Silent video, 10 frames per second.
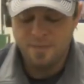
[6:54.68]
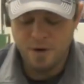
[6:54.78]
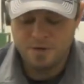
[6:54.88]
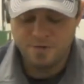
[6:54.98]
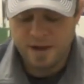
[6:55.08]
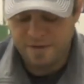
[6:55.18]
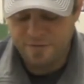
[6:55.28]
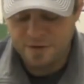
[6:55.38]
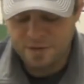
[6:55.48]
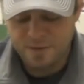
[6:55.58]
most fly
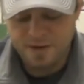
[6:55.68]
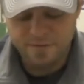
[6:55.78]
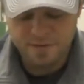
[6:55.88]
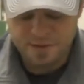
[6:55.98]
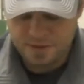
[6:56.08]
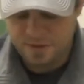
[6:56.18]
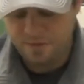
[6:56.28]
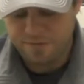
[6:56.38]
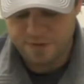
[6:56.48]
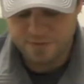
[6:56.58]
fishermen, if you're just going
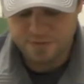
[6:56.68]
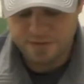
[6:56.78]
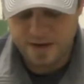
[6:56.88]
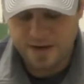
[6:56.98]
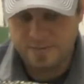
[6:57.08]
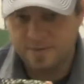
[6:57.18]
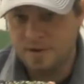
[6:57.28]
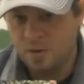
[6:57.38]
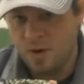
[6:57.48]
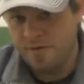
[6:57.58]
to fish for trout,
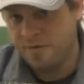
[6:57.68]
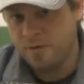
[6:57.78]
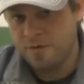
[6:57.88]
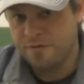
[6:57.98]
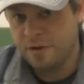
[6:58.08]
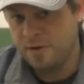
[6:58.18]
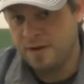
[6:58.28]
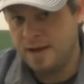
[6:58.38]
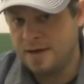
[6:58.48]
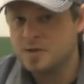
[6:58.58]
a weight forward or
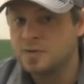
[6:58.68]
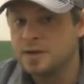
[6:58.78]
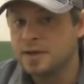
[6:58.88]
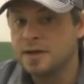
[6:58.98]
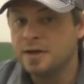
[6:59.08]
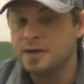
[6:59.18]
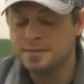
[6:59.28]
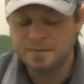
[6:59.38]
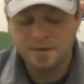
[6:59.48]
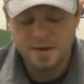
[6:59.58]
floating line is really good.
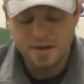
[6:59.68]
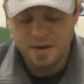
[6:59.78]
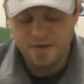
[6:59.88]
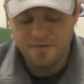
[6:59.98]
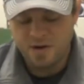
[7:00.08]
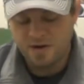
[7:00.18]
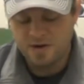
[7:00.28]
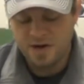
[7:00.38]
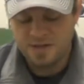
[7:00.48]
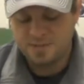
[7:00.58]
If
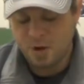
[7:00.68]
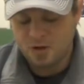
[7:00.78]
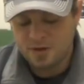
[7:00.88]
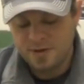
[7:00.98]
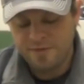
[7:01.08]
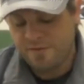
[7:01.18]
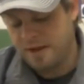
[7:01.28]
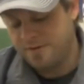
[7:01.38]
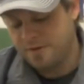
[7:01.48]
you're a small stream fly